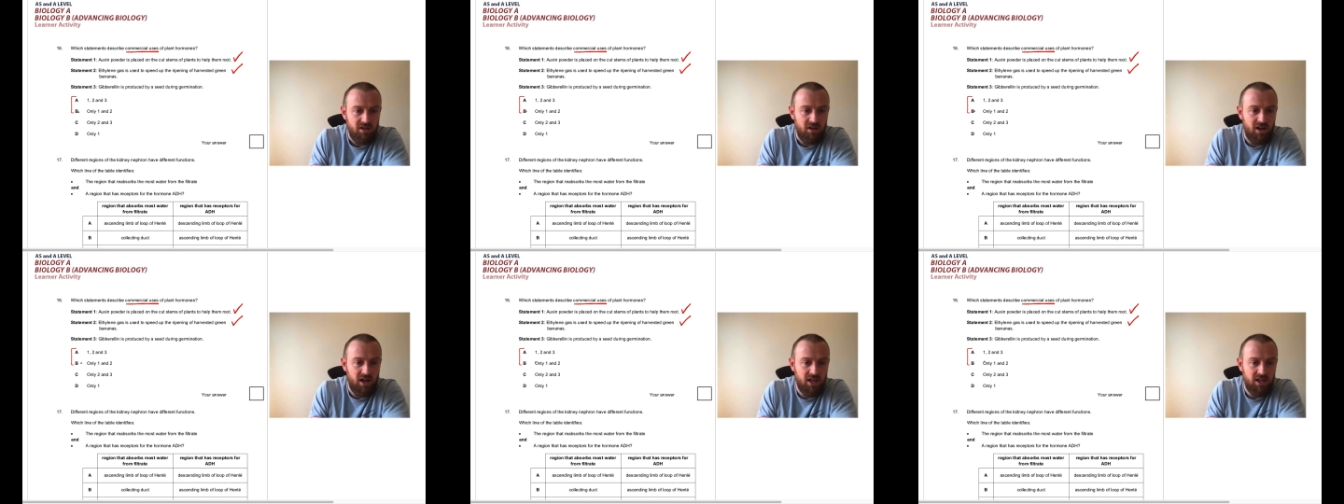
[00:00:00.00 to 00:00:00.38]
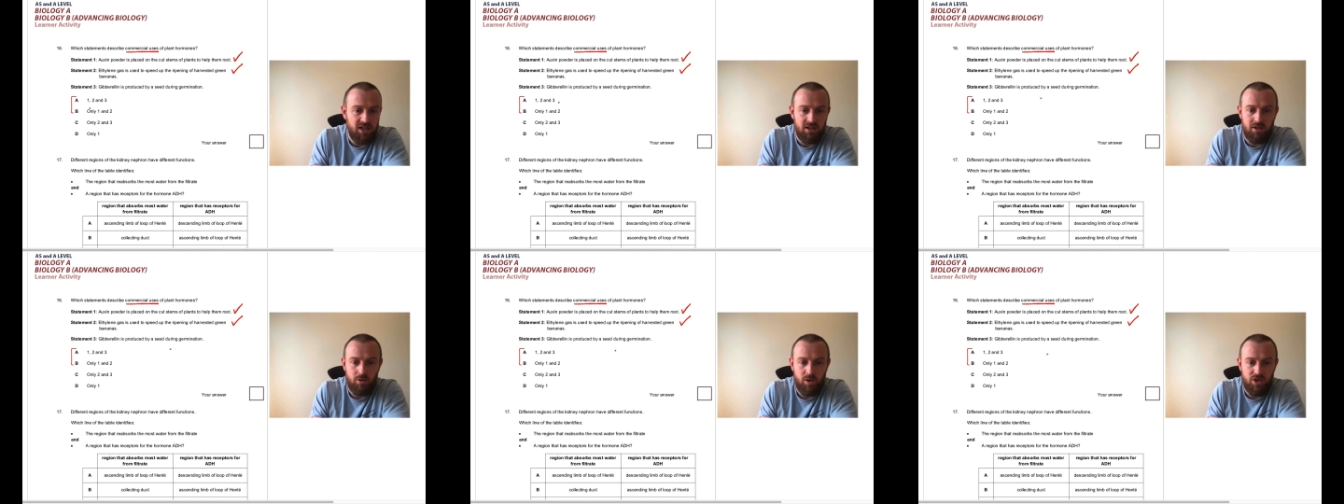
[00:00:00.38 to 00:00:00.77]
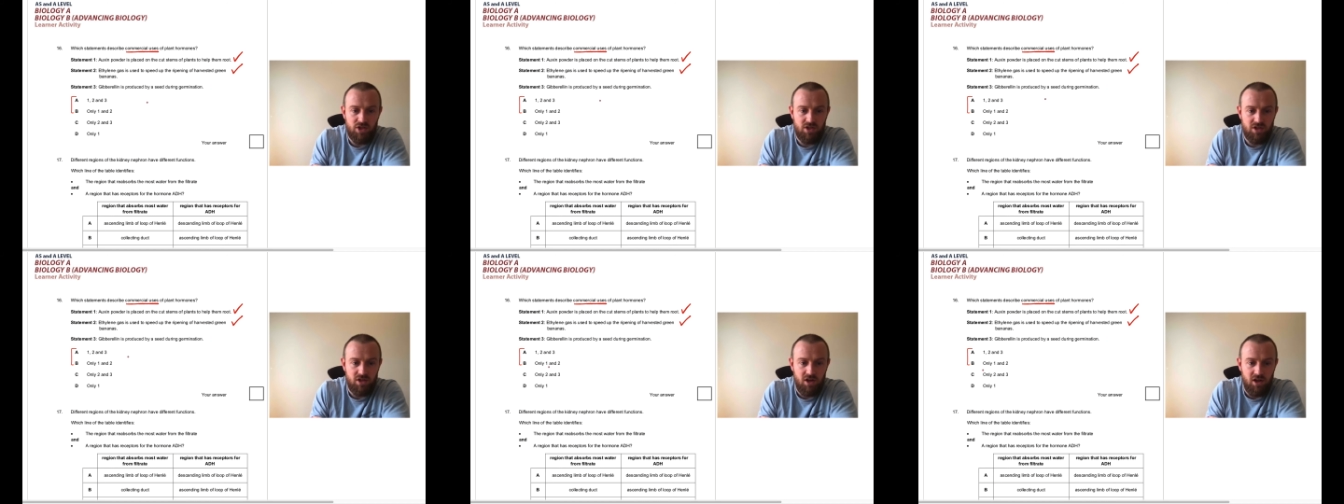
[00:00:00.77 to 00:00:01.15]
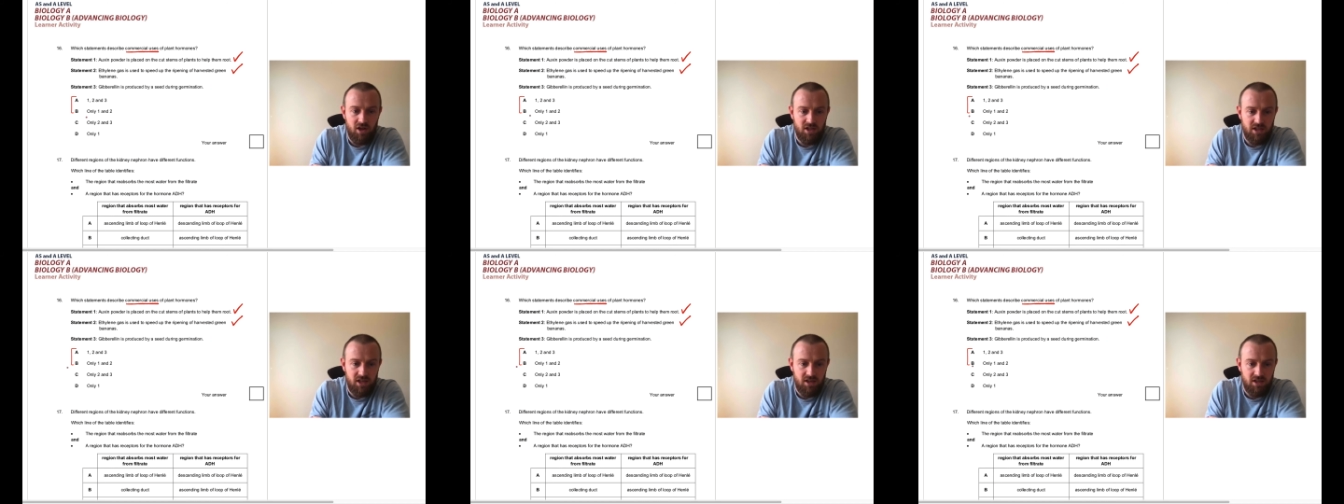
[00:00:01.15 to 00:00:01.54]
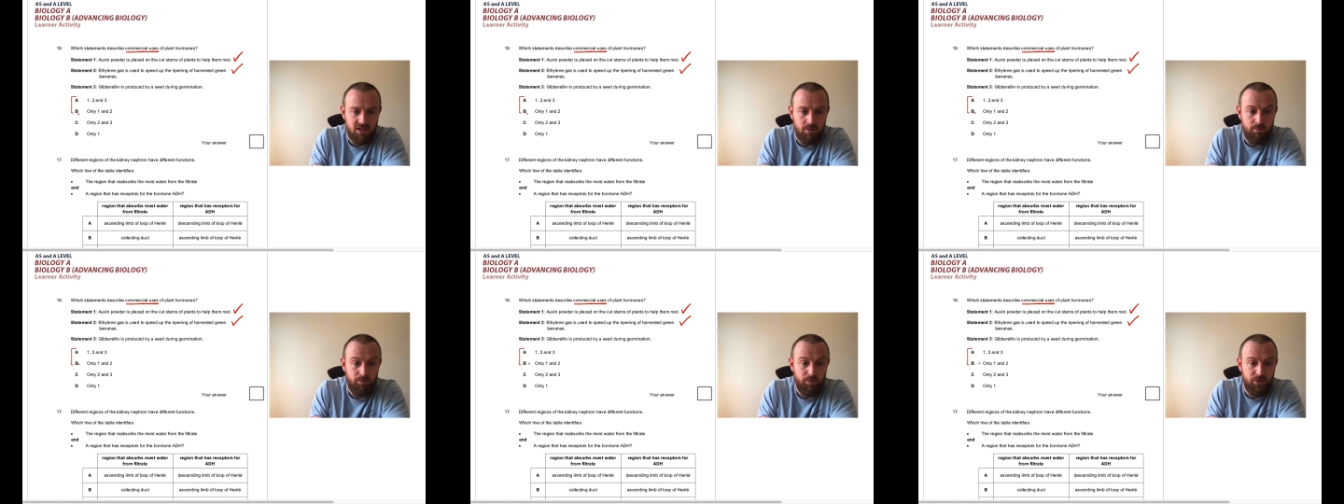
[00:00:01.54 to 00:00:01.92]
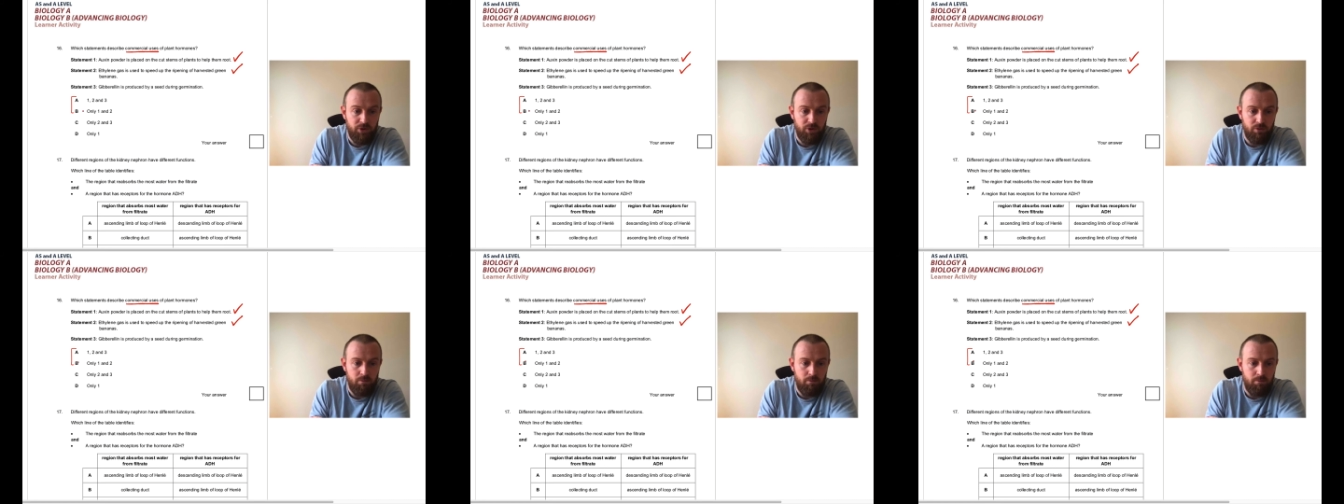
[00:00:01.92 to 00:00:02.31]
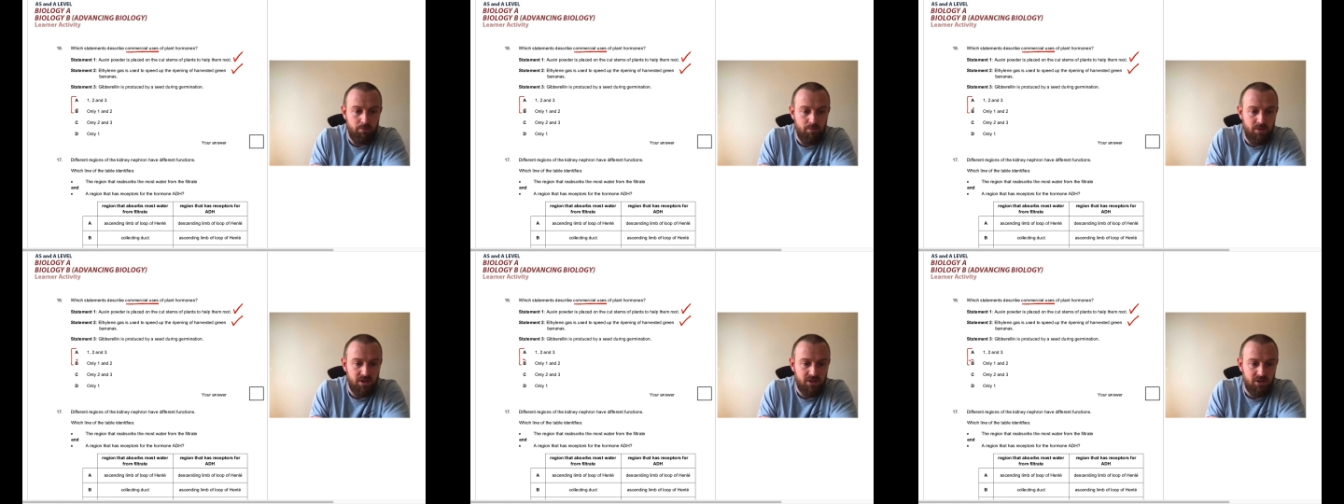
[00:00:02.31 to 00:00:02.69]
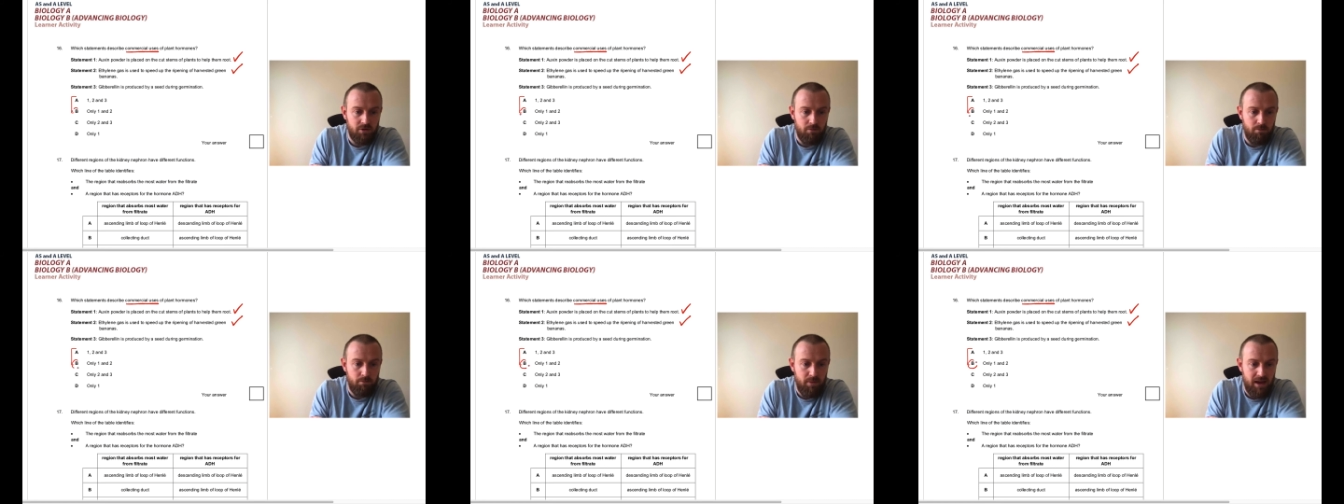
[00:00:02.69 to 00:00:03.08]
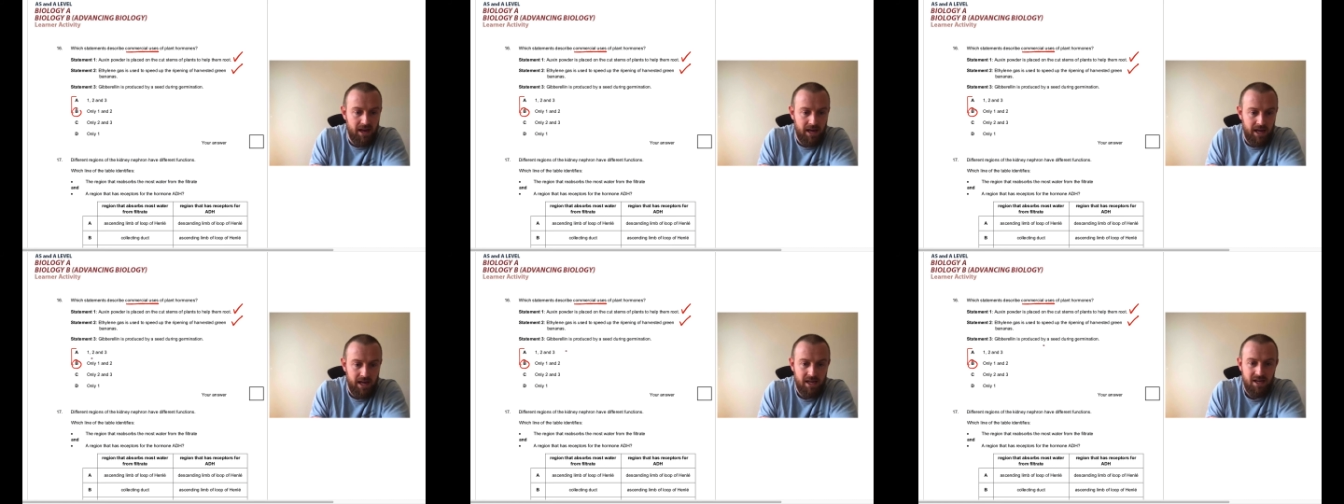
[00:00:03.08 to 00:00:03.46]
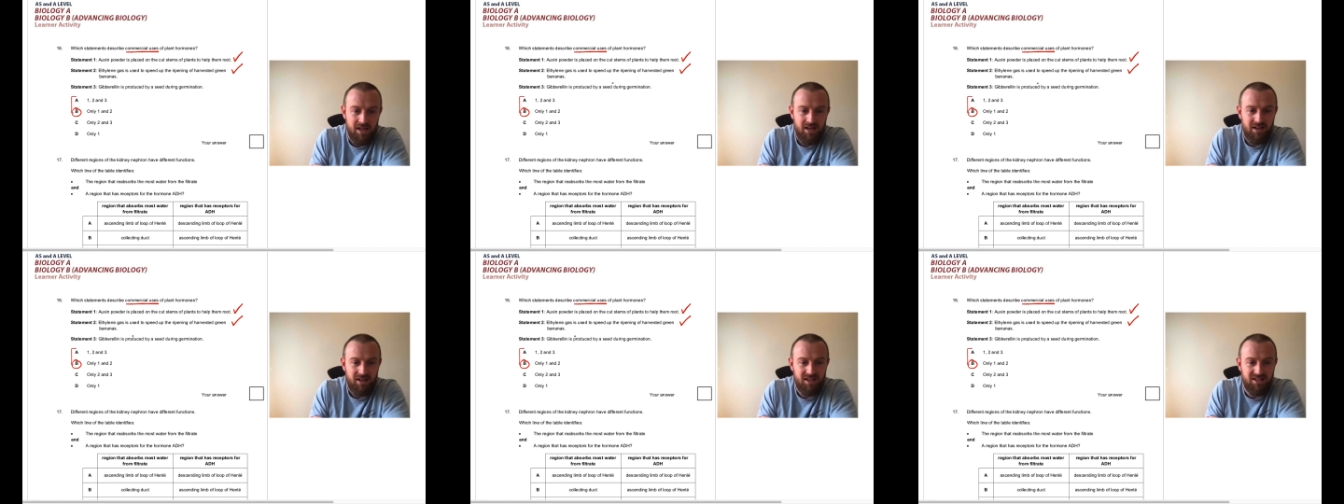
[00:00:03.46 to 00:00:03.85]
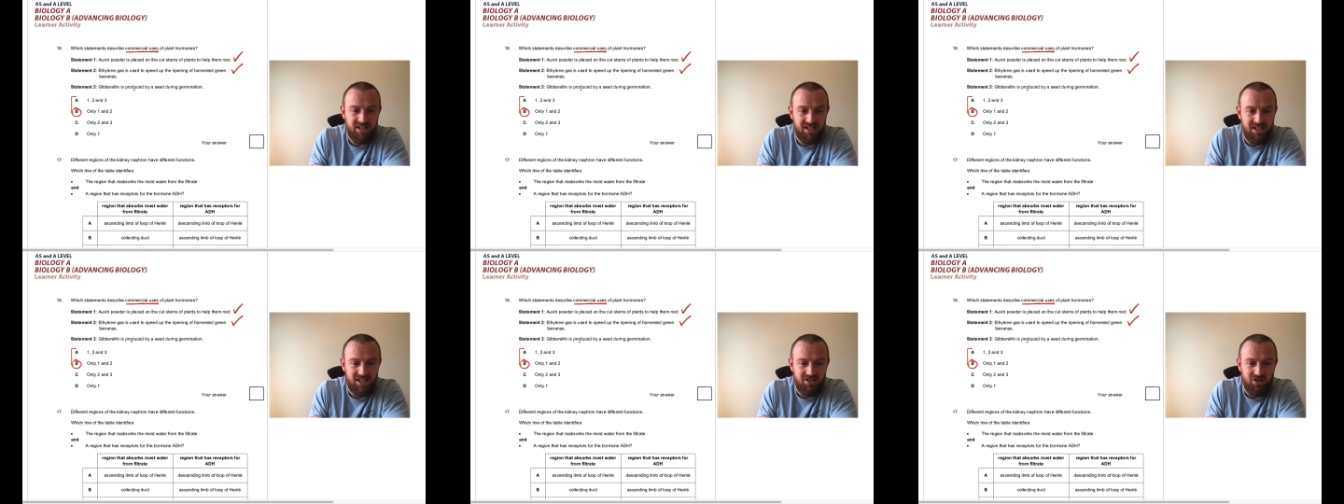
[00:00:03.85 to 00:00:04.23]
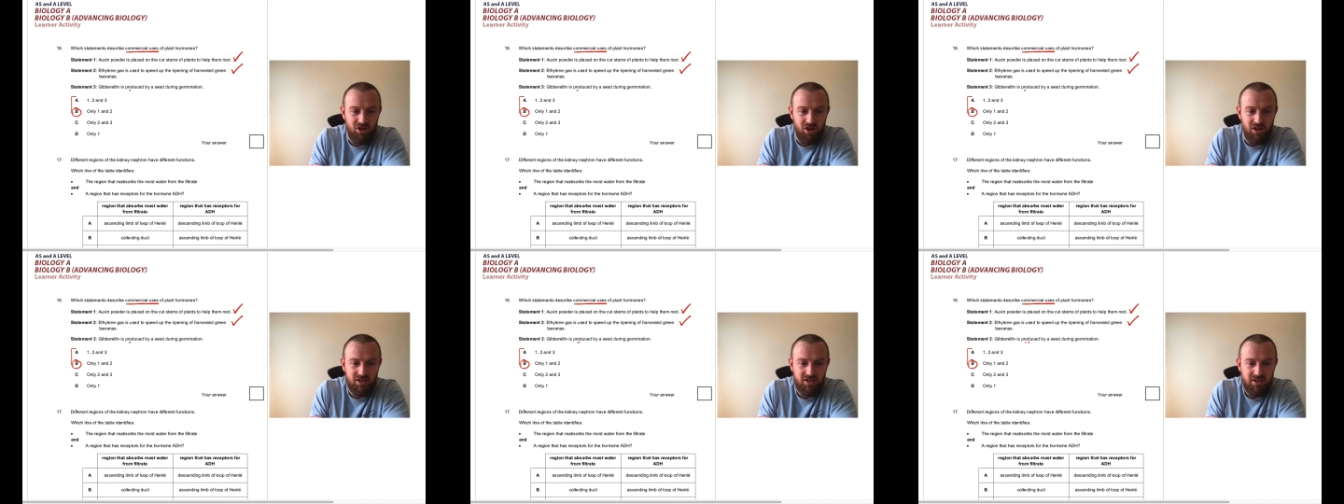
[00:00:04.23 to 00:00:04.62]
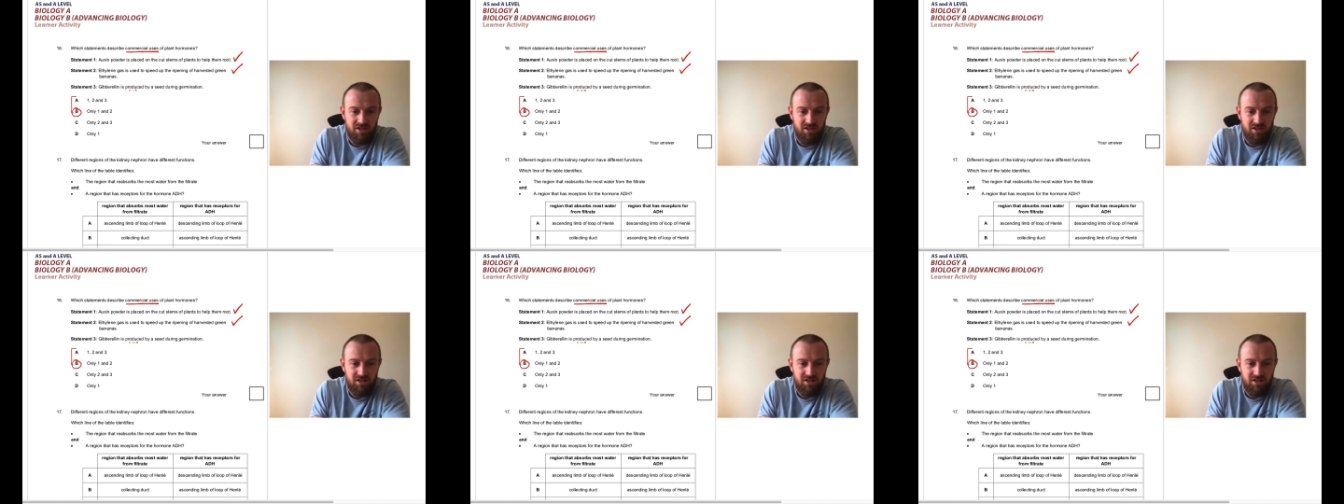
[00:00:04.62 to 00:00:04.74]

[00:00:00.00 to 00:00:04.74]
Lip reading: I think the question is asking us to do B, because this is not